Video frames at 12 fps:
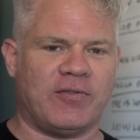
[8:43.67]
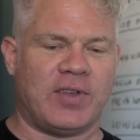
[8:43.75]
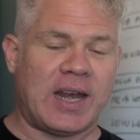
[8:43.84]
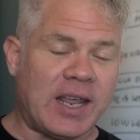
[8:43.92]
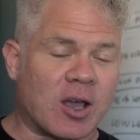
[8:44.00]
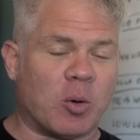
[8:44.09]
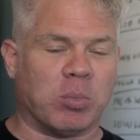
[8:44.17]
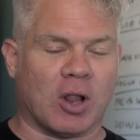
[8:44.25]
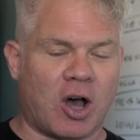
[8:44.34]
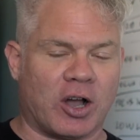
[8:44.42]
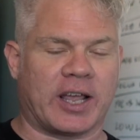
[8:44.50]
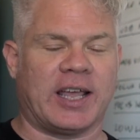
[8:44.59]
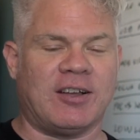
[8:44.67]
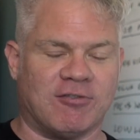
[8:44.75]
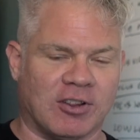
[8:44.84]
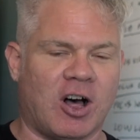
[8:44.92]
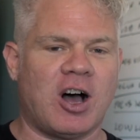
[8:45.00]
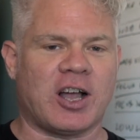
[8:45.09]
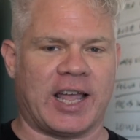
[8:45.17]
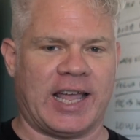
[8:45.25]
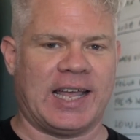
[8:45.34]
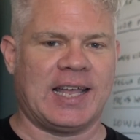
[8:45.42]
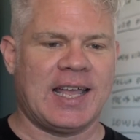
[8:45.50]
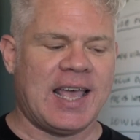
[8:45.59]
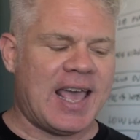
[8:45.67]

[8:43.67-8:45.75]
video blogging, vlogging,